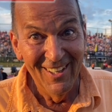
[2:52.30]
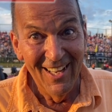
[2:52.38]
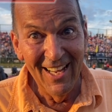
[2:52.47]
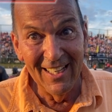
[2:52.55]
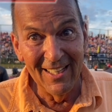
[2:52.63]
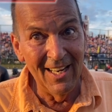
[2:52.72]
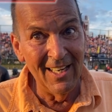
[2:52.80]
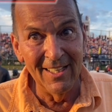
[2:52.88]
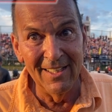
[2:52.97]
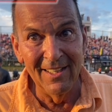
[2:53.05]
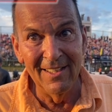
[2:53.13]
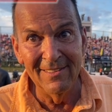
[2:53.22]

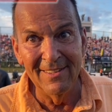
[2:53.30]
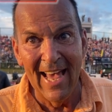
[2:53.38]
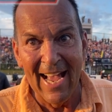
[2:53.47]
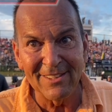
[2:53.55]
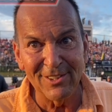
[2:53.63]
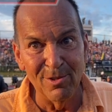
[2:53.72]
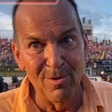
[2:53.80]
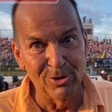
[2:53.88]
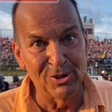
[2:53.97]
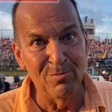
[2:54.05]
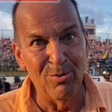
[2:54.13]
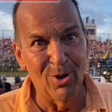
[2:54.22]
And that's the
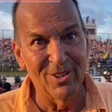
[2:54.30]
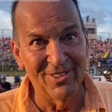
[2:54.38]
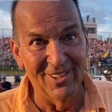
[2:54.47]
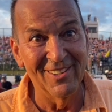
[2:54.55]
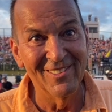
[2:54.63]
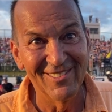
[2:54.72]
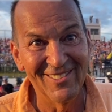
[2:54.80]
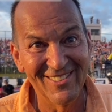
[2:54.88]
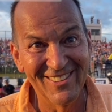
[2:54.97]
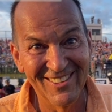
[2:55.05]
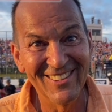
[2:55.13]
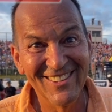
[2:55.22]
most important thing. It's made it
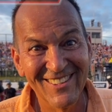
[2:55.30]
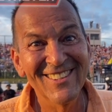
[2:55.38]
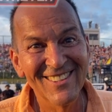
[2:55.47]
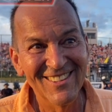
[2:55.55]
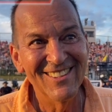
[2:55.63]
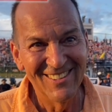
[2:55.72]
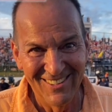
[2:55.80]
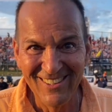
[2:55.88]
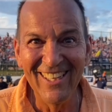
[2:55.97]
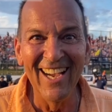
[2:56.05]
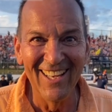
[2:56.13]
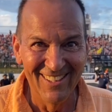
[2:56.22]
easier to watch
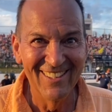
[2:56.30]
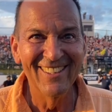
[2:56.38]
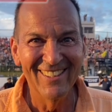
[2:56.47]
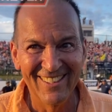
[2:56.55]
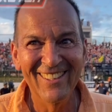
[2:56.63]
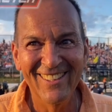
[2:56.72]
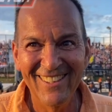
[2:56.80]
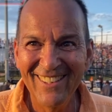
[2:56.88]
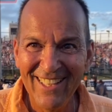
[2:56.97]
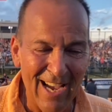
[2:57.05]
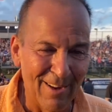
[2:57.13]
short track racing all across